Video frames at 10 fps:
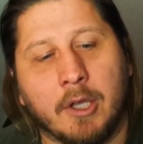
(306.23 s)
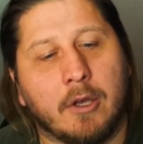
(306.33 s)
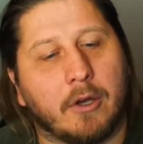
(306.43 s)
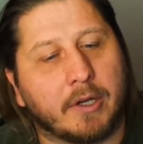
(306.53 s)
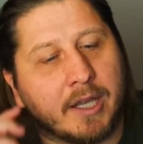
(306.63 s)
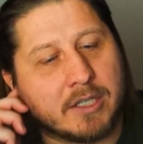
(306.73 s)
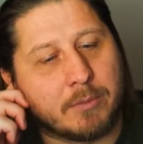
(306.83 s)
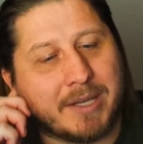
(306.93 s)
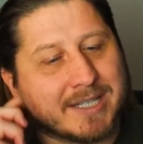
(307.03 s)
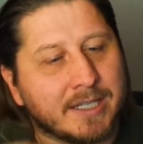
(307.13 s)
Okay, so
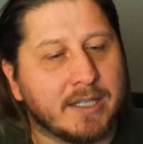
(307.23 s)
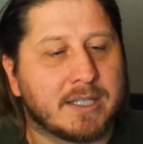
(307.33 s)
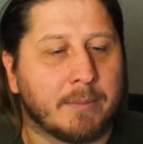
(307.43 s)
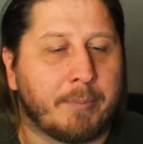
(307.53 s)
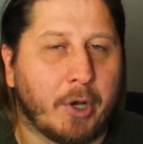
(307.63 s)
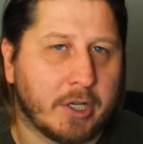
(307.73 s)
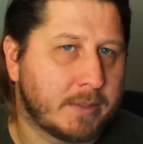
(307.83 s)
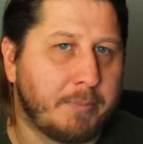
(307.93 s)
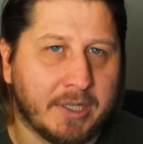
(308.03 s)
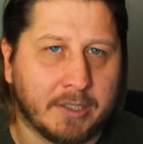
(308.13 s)
basically it's a boss
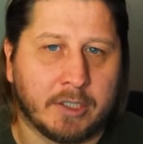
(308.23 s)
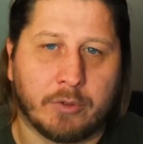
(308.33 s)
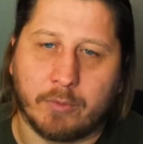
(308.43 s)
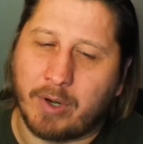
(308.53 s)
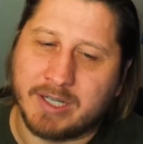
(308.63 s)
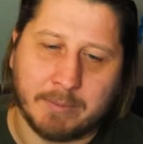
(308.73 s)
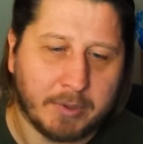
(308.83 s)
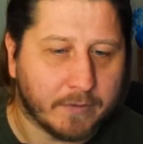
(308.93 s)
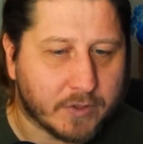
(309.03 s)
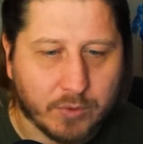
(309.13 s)
builder, requires a bit
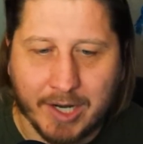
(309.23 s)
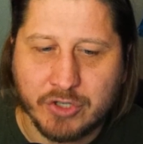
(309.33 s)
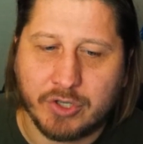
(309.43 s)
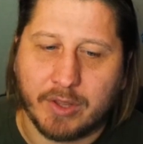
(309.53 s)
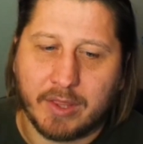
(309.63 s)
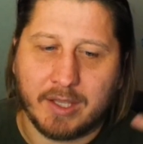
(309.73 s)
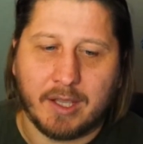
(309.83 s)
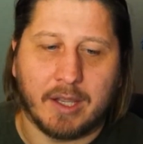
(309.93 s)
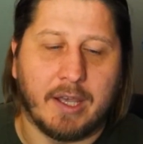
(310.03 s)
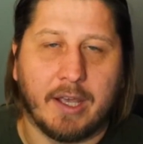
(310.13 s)
of strategy and thinking
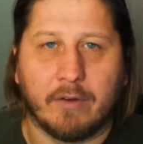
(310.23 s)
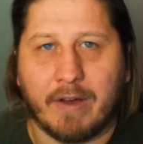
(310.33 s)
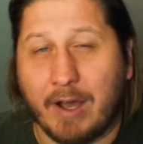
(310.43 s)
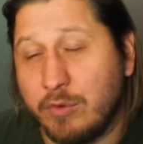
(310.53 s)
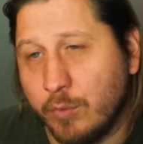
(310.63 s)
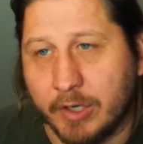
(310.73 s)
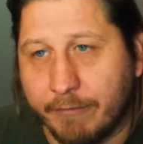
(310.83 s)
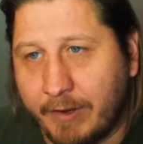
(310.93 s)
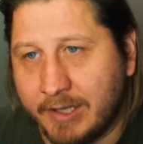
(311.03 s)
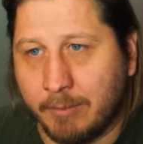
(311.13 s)
ahead of how you want to
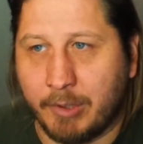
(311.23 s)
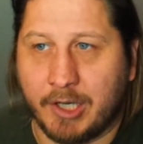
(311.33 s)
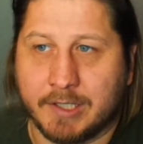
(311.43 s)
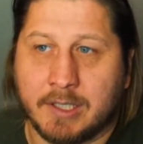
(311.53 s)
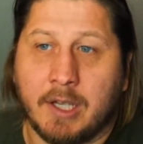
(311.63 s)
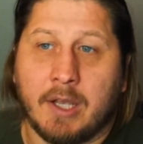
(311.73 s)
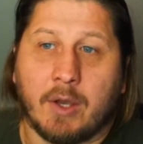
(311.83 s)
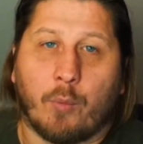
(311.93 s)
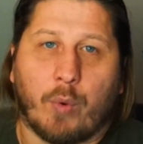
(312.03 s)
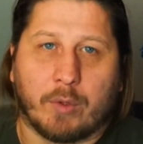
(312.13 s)
fight the boss,
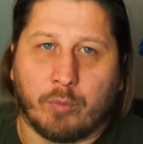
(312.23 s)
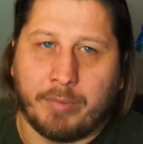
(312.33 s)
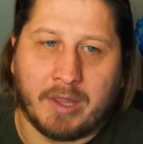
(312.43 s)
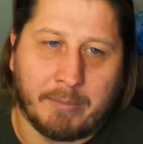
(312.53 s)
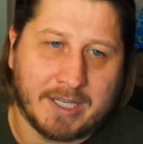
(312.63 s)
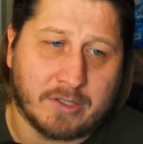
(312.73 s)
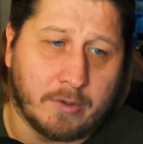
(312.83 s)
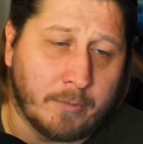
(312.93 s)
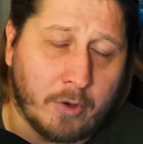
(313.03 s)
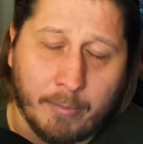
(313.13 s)
what would be the best
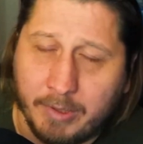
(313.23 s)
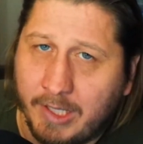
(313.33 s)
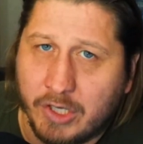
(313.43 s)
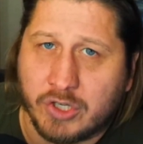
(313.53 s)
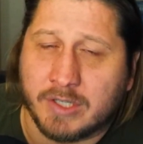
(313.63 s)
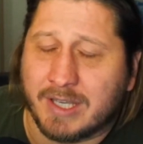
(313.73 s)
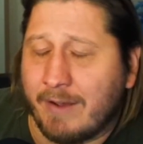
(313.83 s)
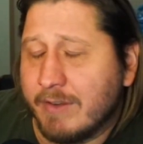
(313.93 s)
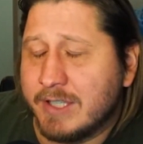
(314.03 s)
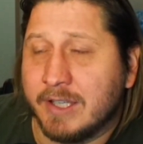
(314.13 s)
combinations.
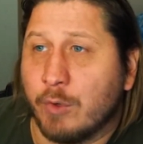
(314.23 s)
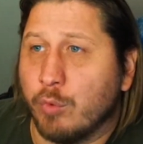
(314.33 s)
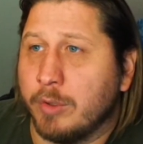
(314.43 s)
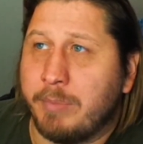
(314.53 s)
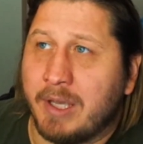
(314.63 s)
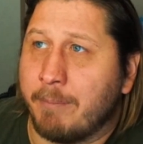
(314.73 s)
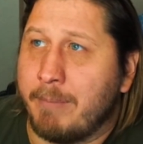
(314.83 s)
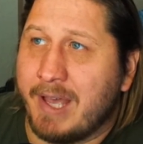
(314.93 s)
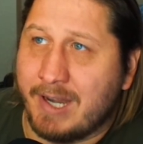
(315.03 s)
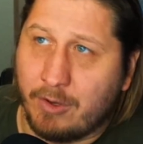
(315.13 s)
Obviously there would be a
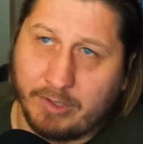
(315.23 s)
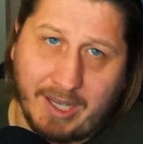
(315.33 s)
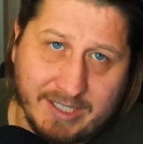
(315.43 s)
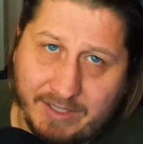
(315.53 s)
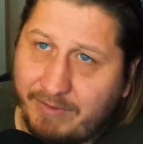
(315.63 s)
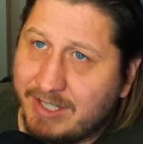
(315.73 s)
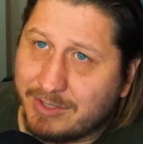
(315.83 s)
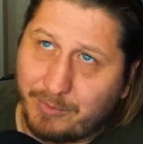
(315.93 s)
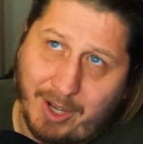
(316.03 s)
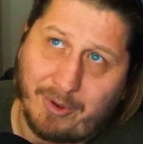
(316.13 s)
meta on Icy Veins or
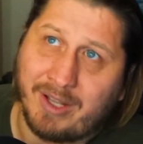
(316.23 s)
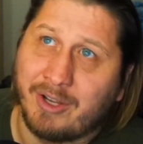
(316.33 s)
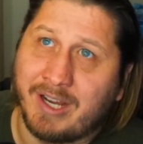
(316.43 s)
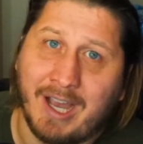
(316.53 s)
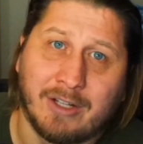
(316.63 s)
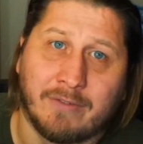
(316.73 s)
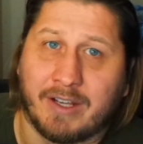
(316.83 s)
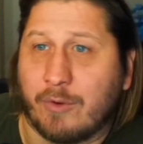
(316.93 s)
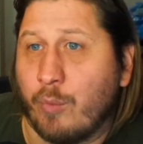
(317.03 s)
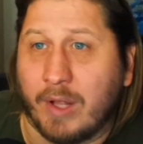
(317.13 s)
Wowhead, a guide of
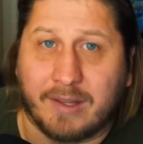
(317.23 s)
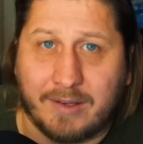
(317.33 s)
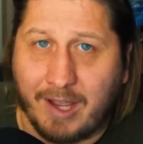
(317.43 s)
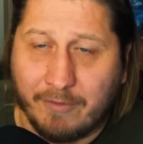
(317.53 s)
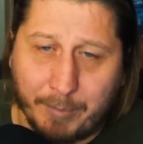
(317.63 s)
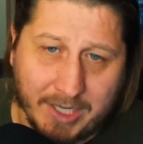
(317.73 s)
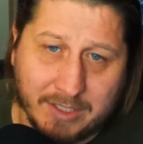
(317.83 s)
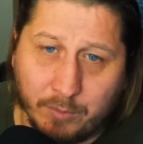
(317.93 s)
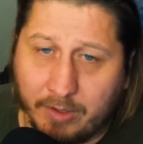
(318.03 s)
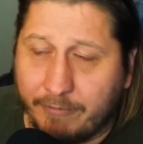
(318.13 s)
like what kind of boss you
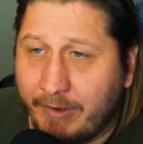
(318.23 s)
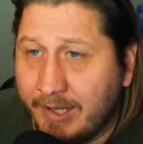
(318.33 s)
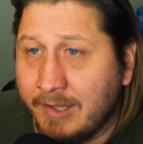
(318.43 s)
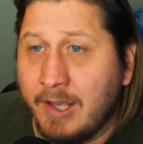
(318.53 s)
want to fight.